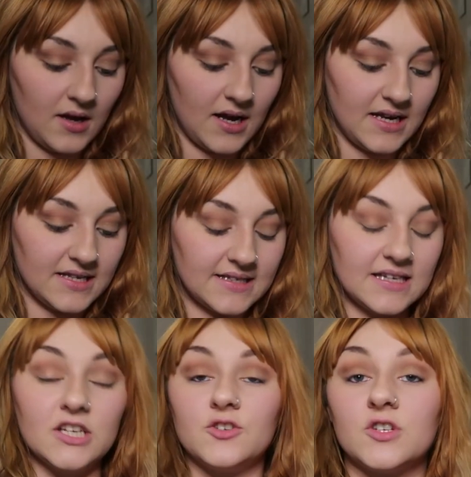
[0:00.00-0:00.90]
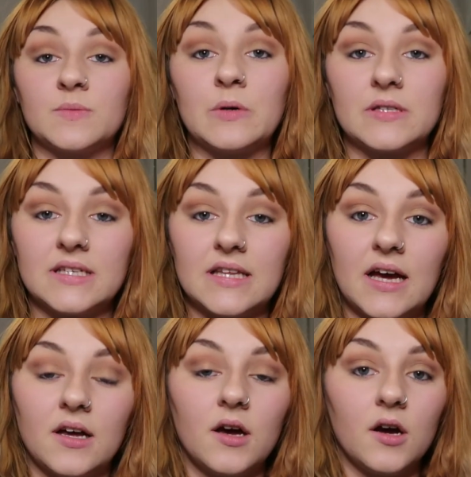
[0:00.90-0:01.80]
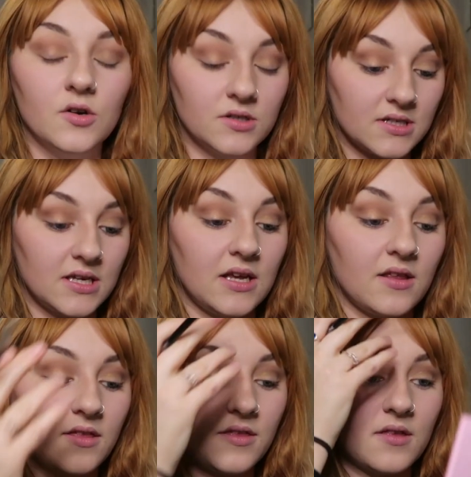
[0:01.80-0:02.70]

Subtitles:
And he's literally just putting that underneath